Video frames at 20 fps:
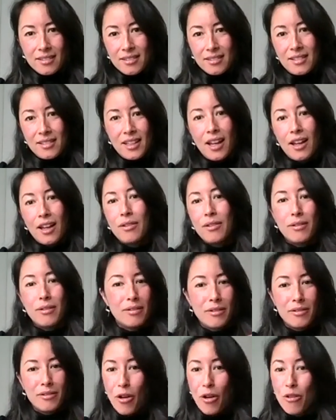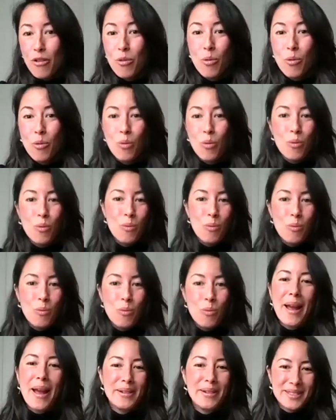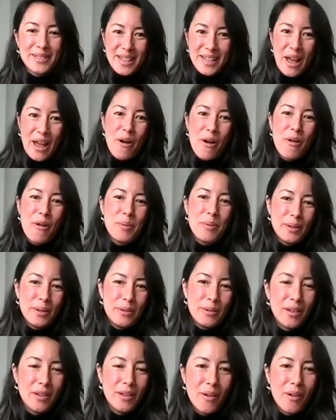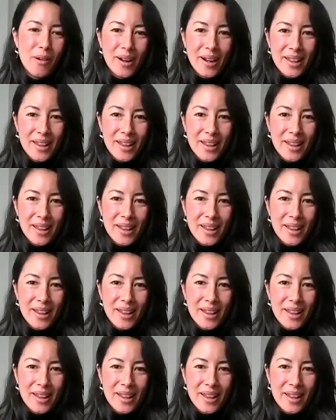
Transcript: can go miles to helping you along,